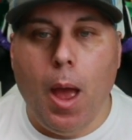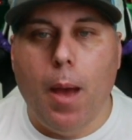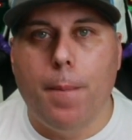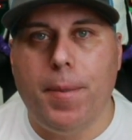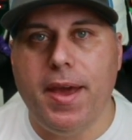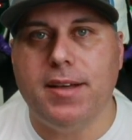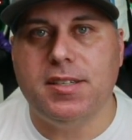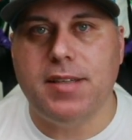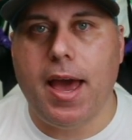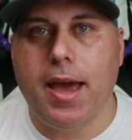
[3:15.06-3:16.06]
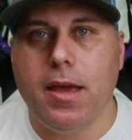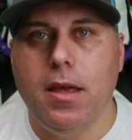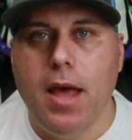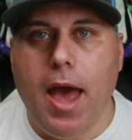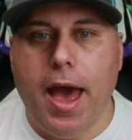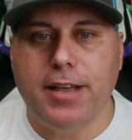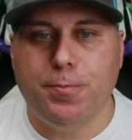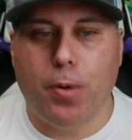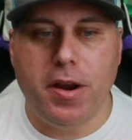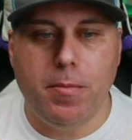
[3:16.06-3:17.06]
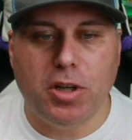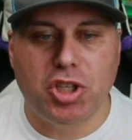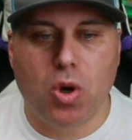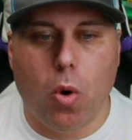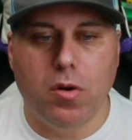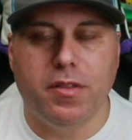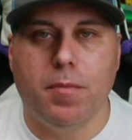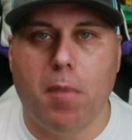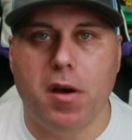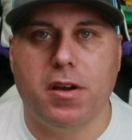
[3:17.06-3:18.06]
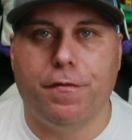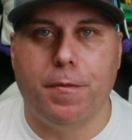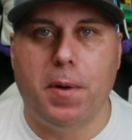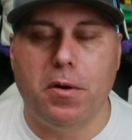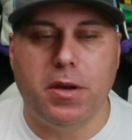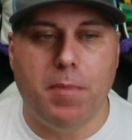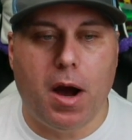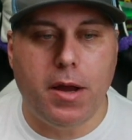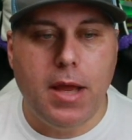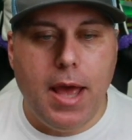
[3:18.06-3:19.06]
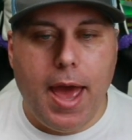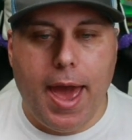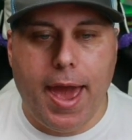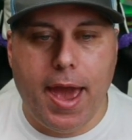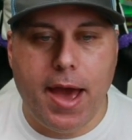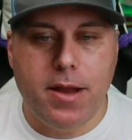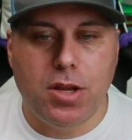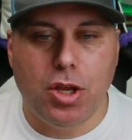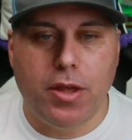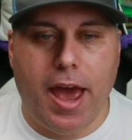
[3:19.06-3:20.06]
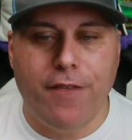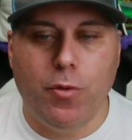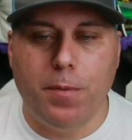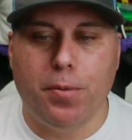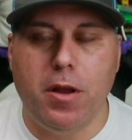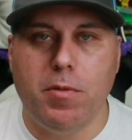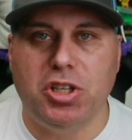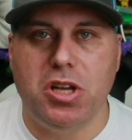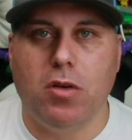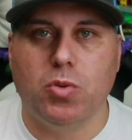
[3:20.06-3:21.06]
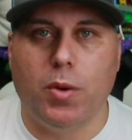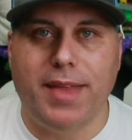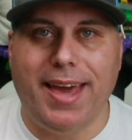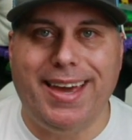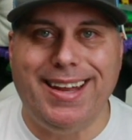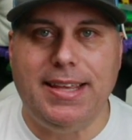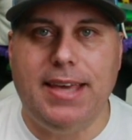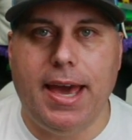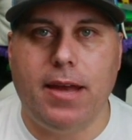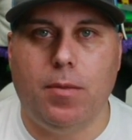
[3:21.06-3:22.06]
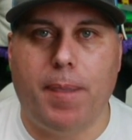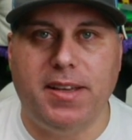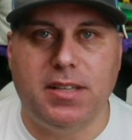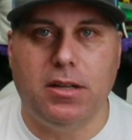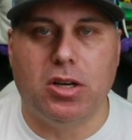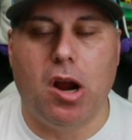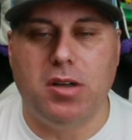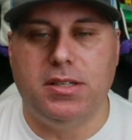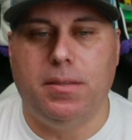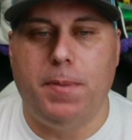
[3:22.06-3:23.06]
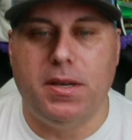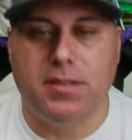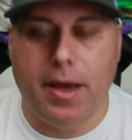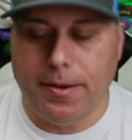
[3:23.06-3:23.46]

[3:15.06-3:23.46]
PSA has pretty much cornered the market for Pokemon, and everyone pretty much knows what they can get by sending their cards into PSA.